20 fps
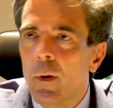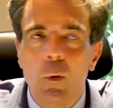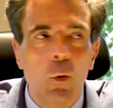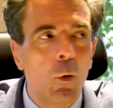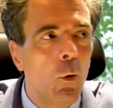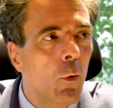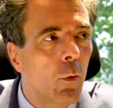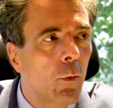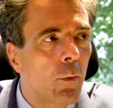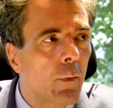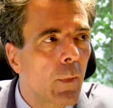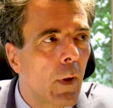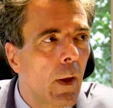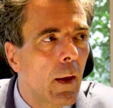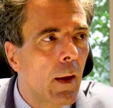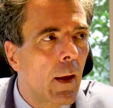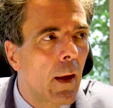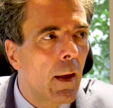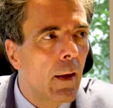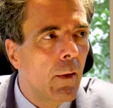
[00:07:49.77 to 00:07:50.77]
you know,
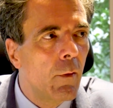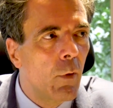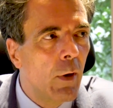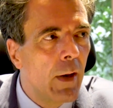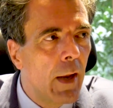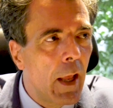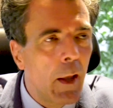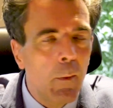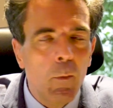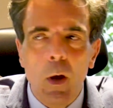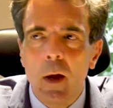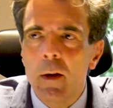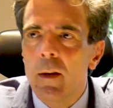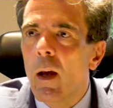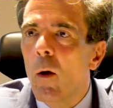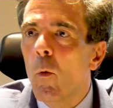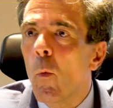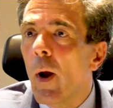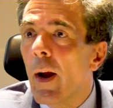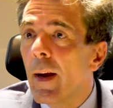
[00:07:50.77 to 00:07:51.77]
the name
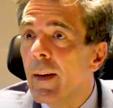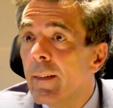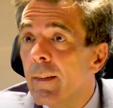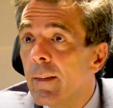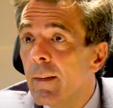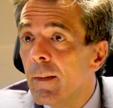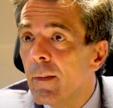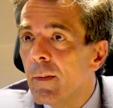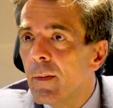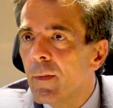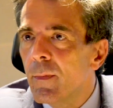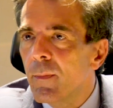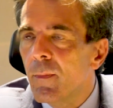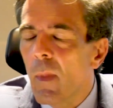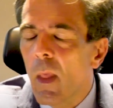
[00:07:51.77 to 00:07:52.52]
and where it is.